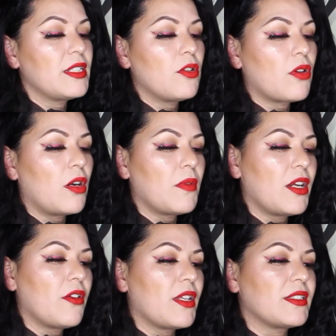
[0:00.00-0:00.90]
little card right
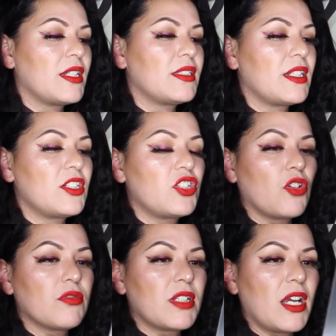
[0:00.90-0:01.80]
here that says it's
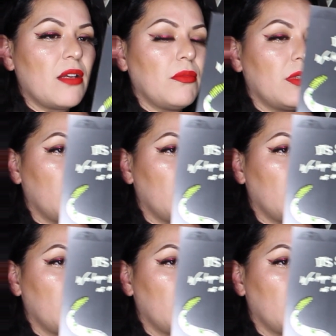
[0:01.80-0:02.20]
showtime.